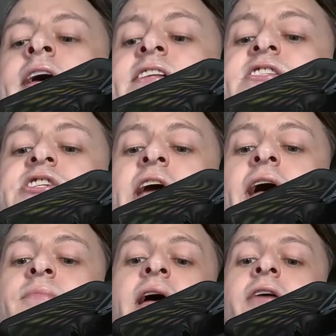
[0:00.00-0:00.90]
It's
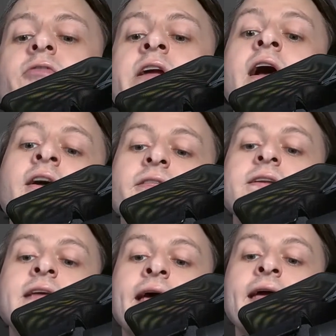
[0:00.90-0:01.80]
jam every other
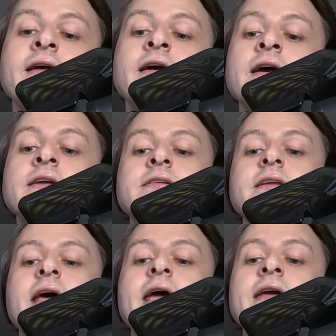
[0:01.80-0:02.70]
day.
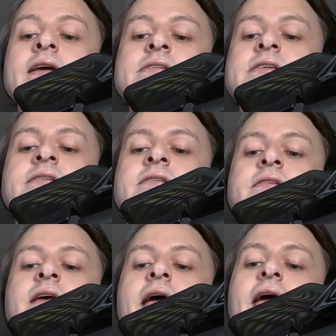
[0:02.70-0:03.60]
Today isn't
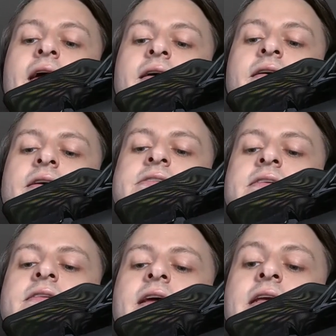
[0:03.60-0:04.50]

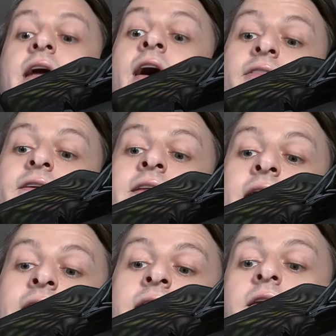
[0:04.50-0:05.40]
any other
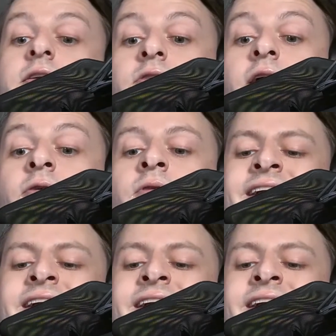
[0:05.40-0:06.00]
day, you know,